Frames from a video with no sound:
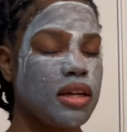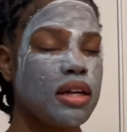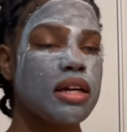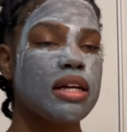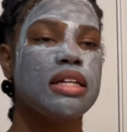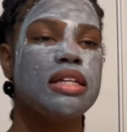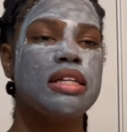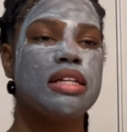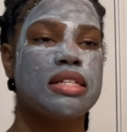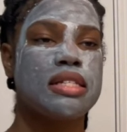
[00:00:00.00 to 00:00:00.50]

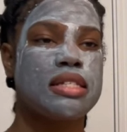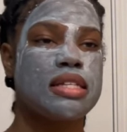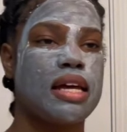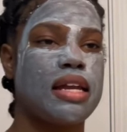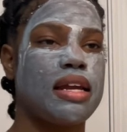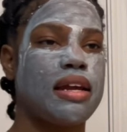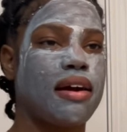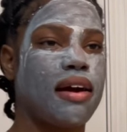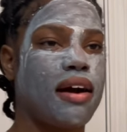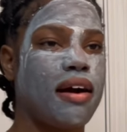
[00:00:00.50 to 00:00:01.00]
in this
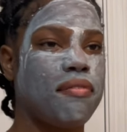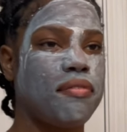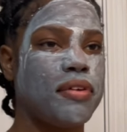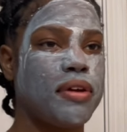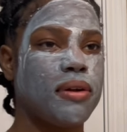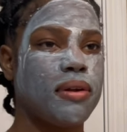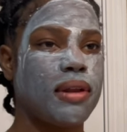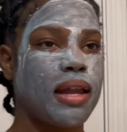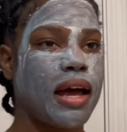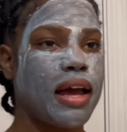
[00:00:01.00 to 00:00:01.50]
setting i
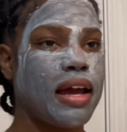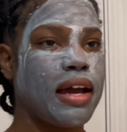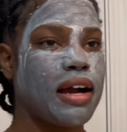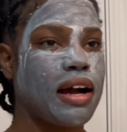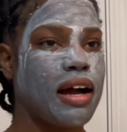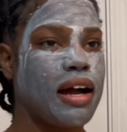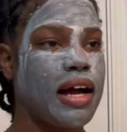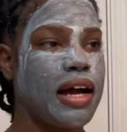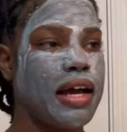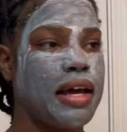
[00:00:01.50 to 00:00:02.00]
feel like
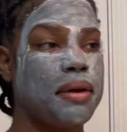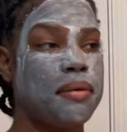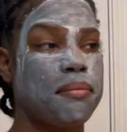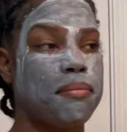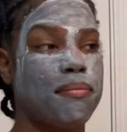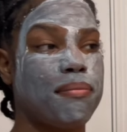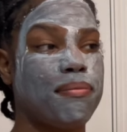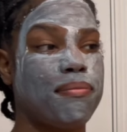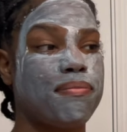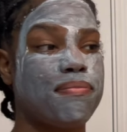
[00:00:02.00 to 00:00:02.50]

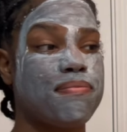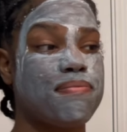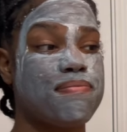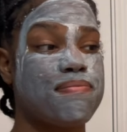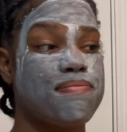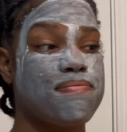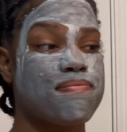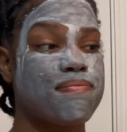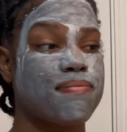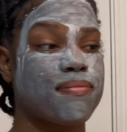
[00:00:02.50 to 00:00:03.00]
i'm
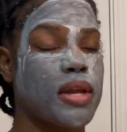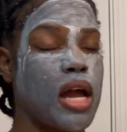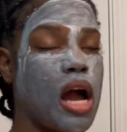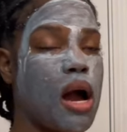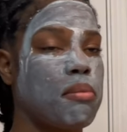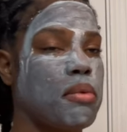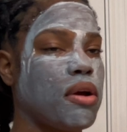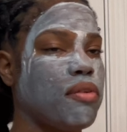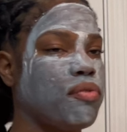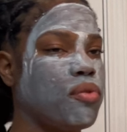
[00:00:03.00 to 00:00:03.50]

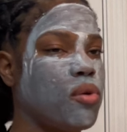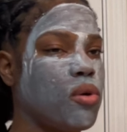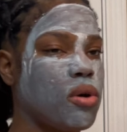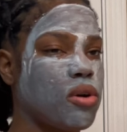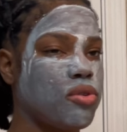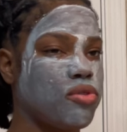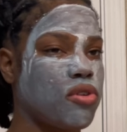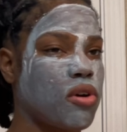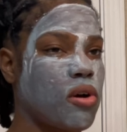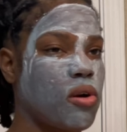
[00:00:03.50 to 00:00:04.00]
i'm in full
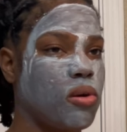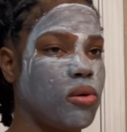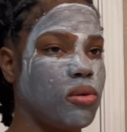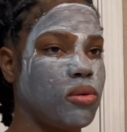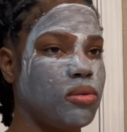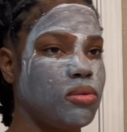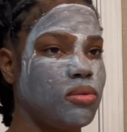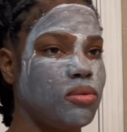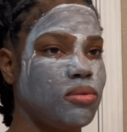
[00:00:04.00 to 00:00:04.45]
control